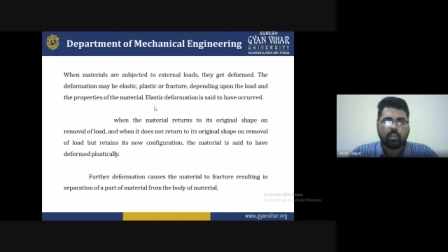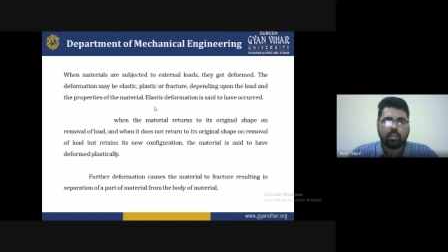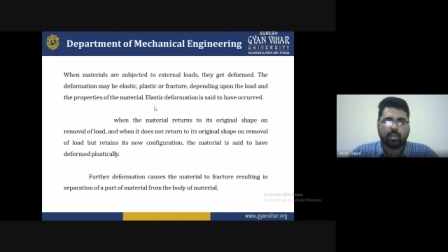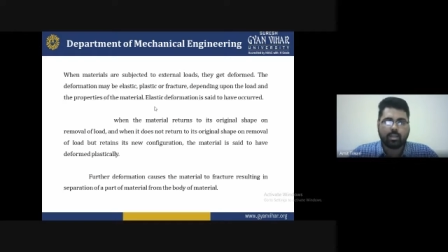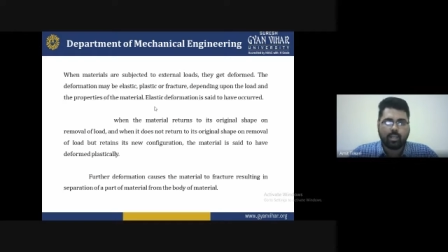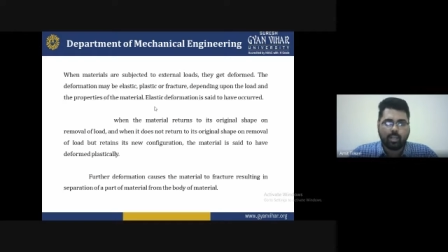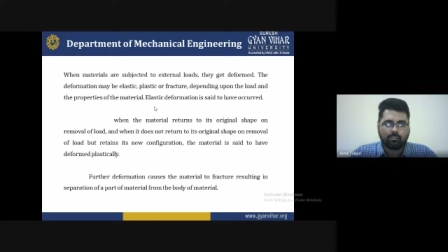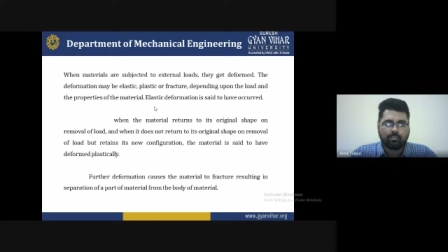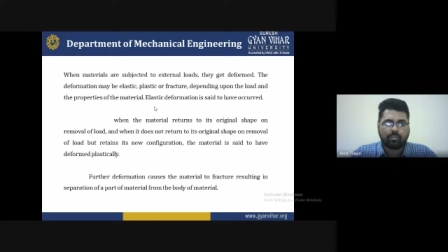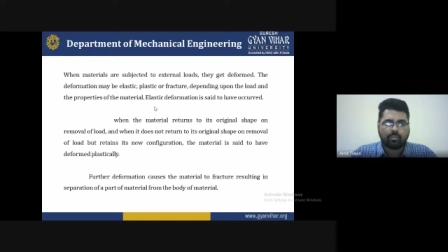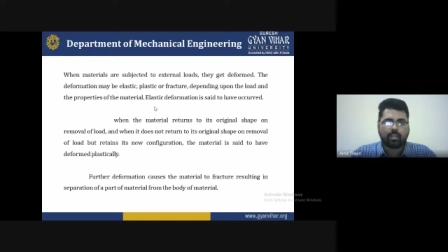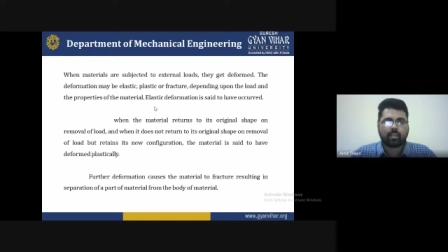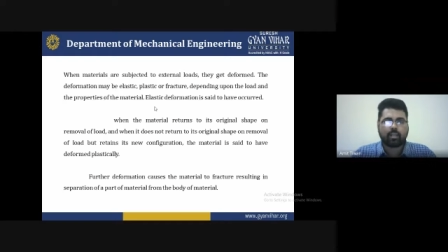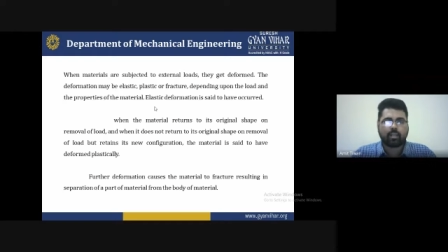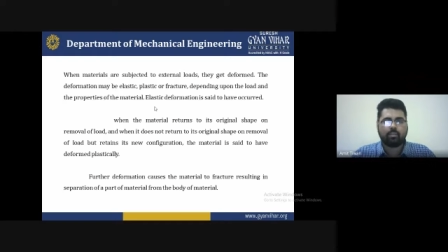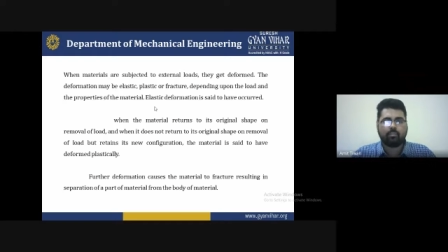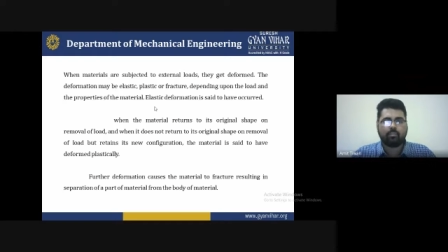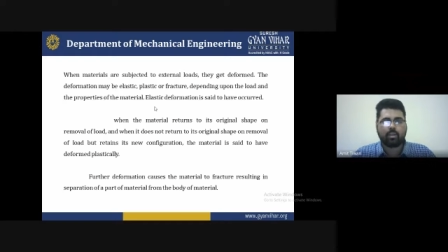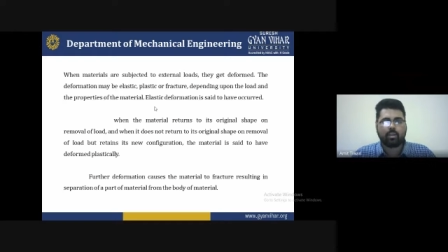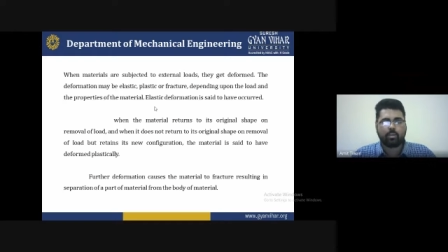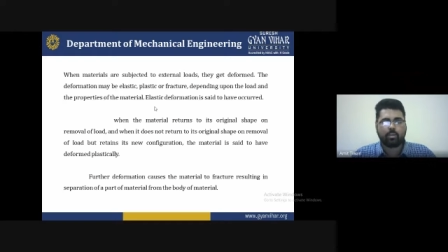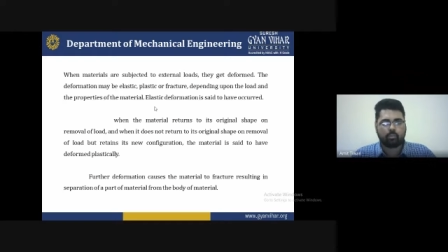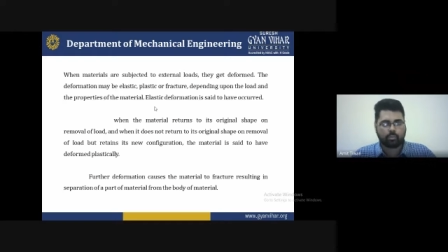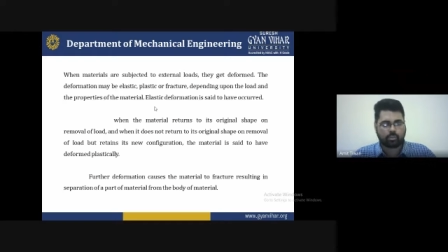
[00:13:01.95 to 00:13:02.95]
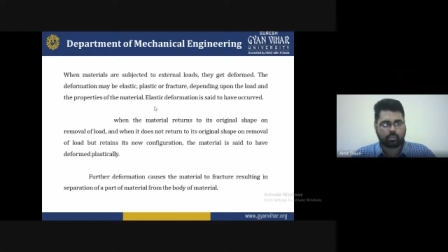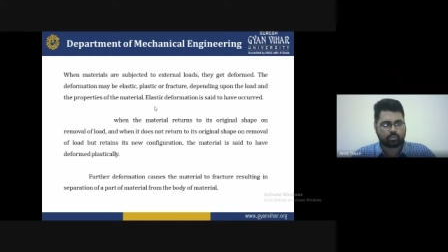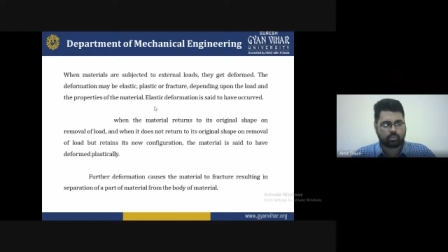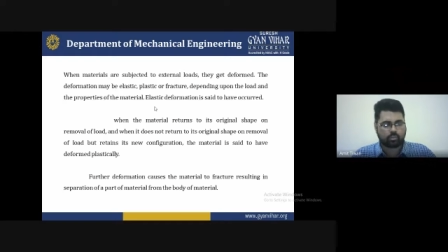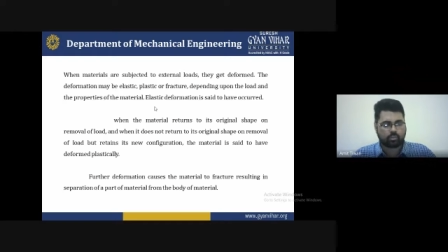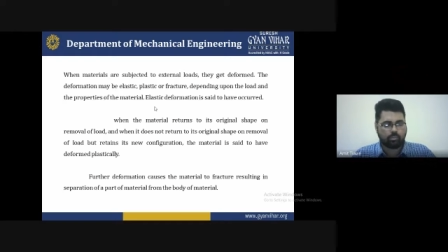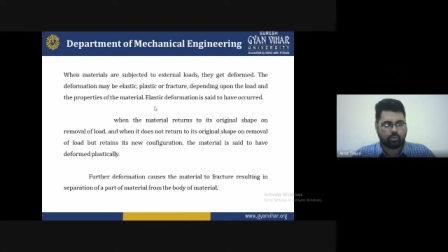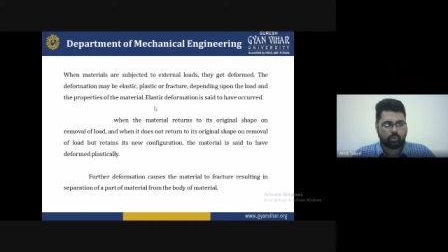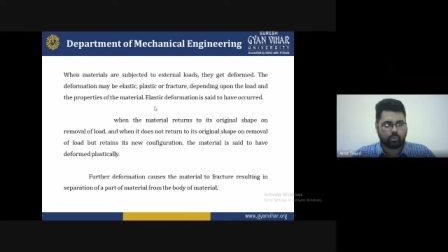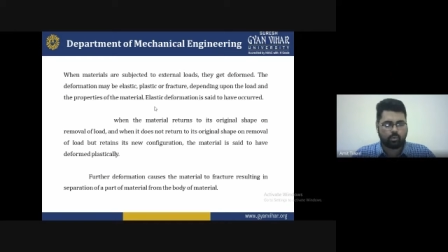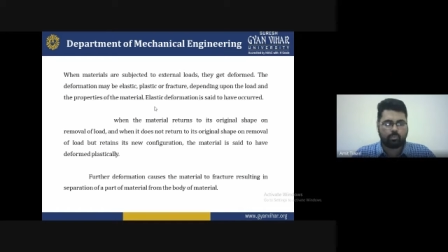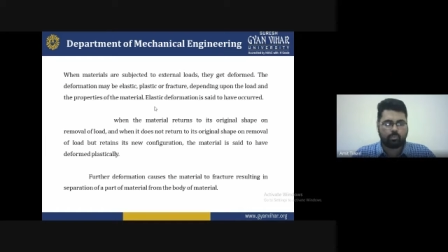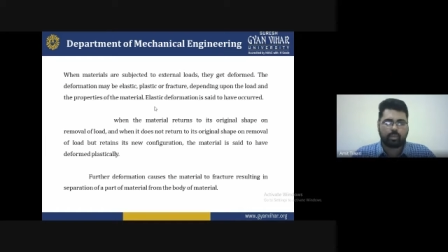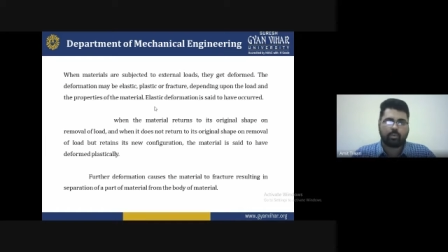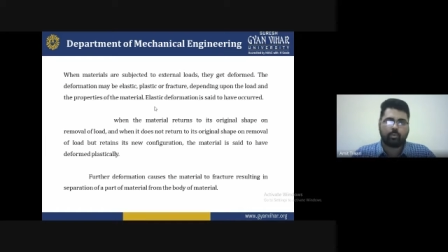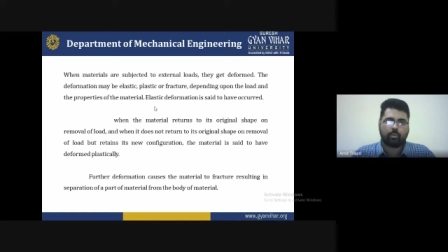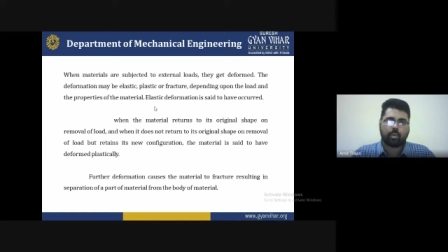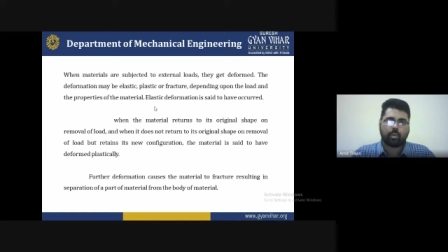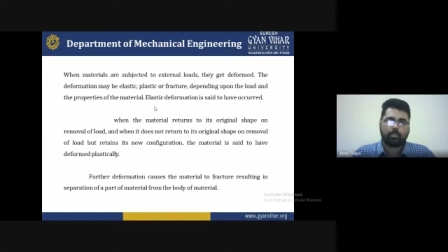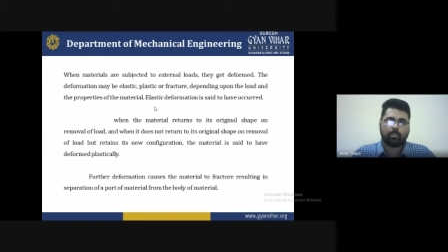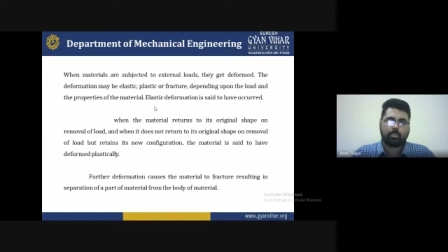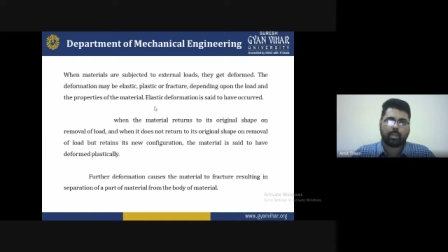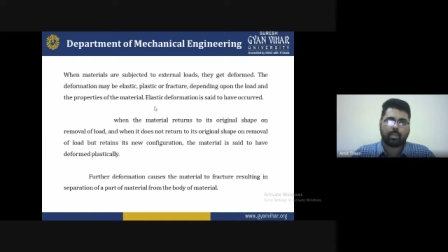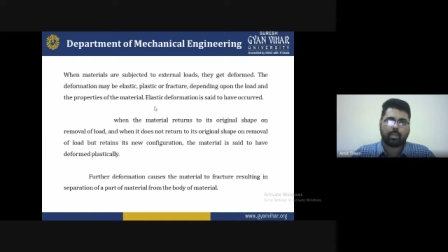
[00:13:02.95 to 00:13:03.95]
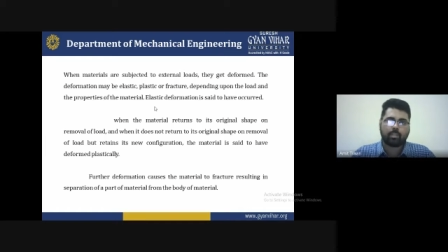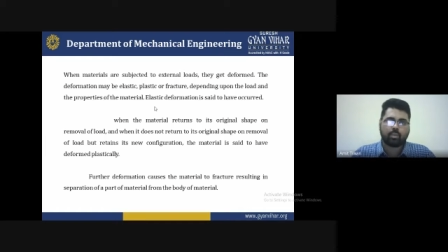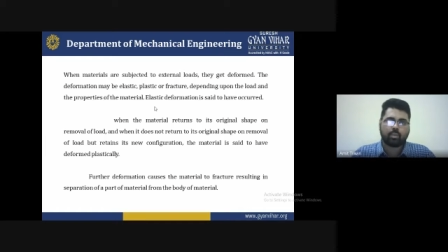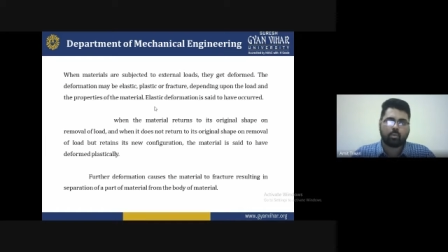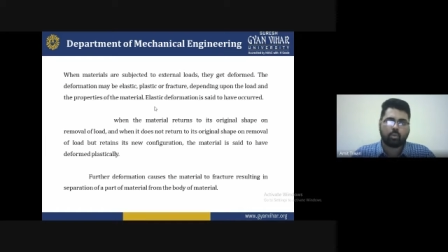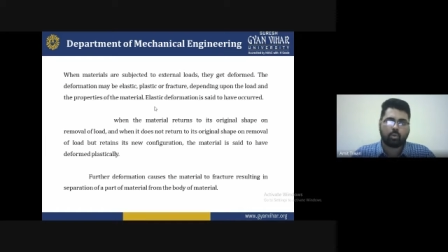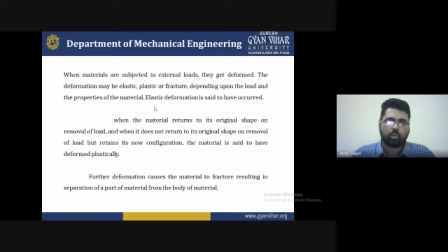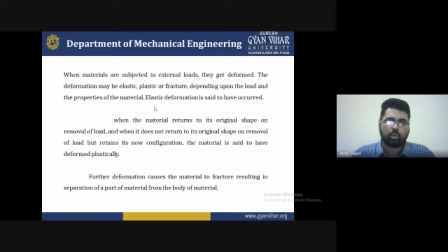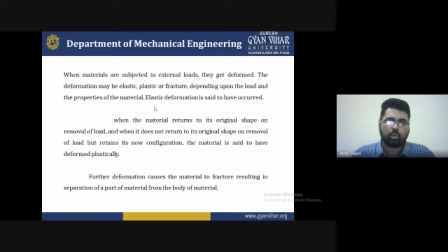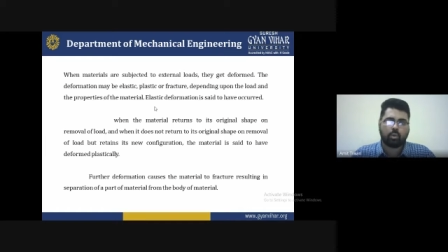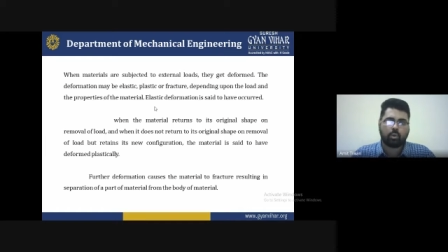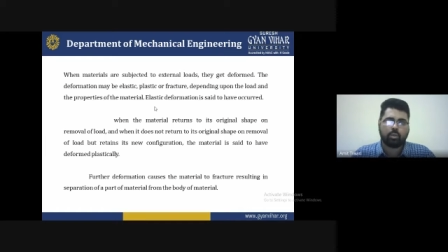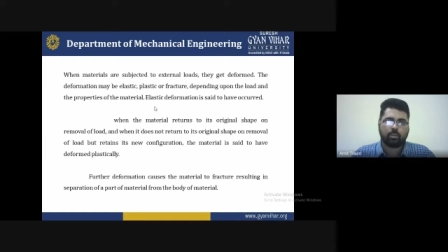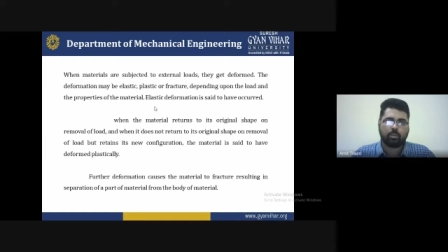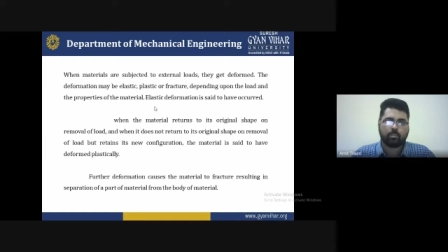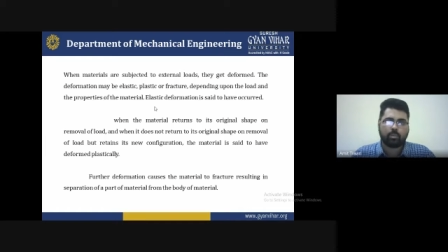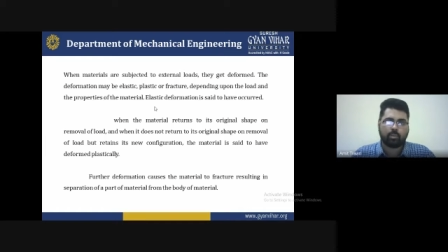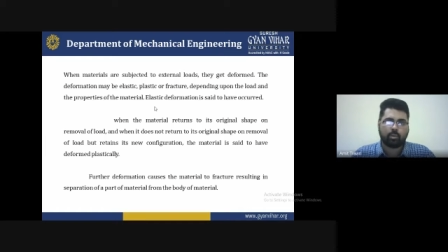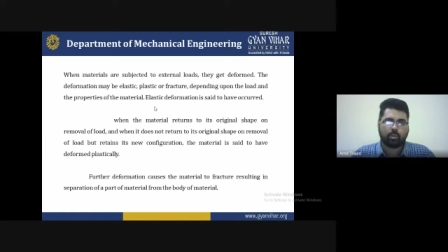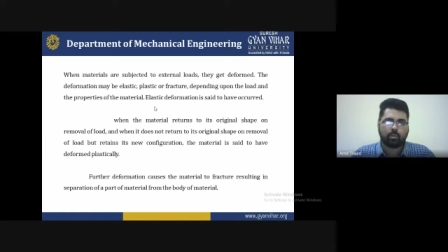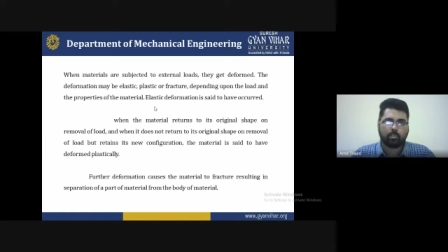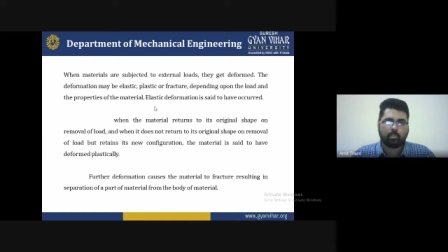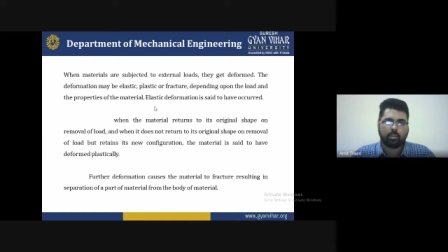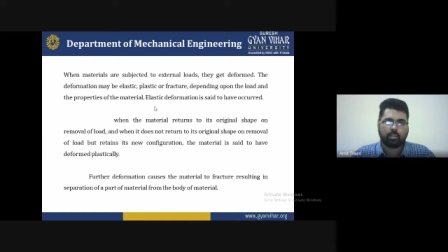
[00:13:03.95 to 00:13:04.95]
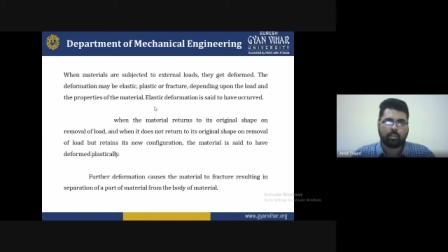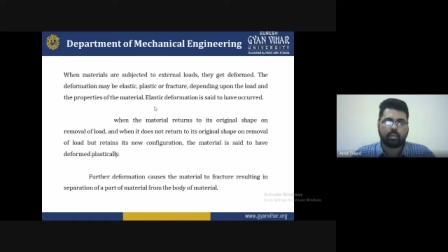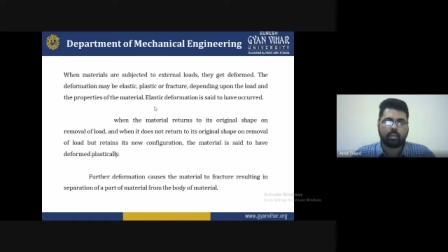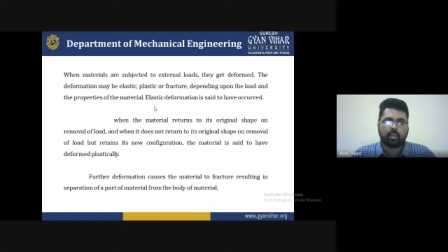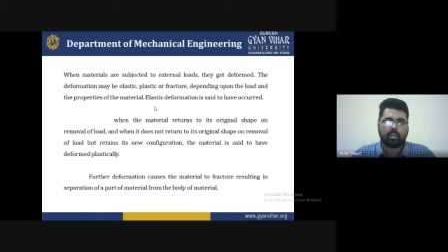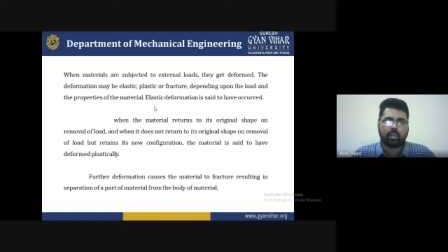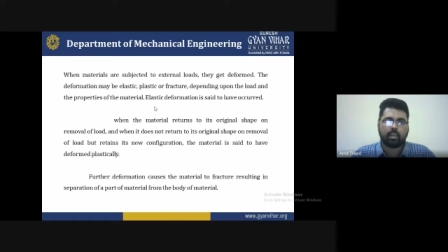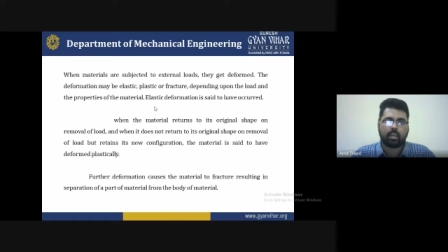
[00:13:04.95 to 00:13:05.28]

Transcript: Definitely, when you first of all, when you applying the load on this particular material,